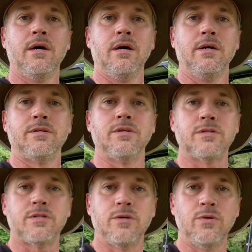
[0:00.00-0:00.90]

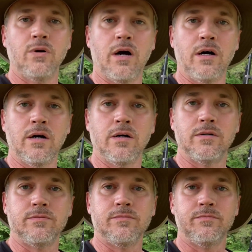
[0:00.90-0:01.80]
just to
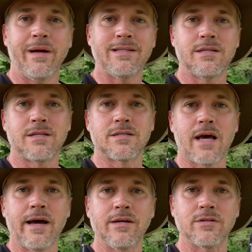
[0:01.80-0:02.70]
make this a
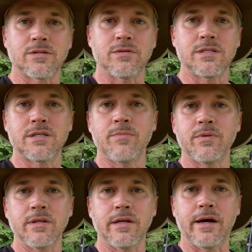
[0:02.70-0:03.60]
side hustle. It's
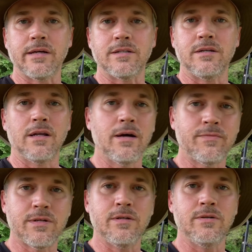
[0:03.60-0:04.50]
something that I love
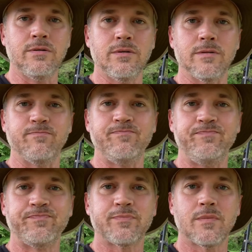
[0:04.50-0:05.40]
to do, and
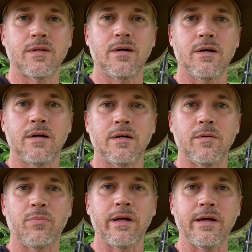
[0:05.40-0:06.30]

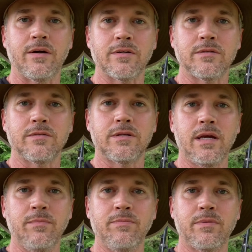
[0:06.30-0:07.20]
plan on
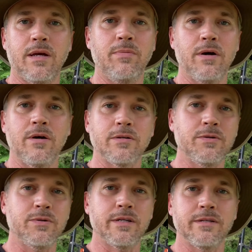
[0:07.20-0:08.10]
keeping on
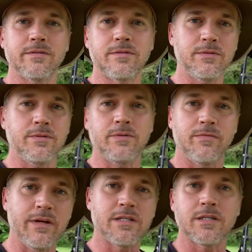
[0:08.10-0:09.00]
doing it to
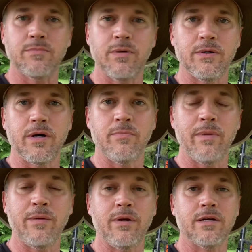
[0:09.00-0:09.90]
eventually build up
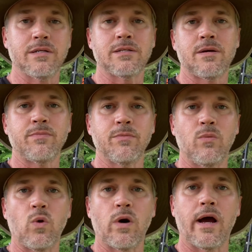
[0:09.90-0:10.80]
maybe into something
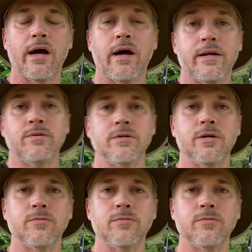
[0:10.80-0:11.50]
more. I don't know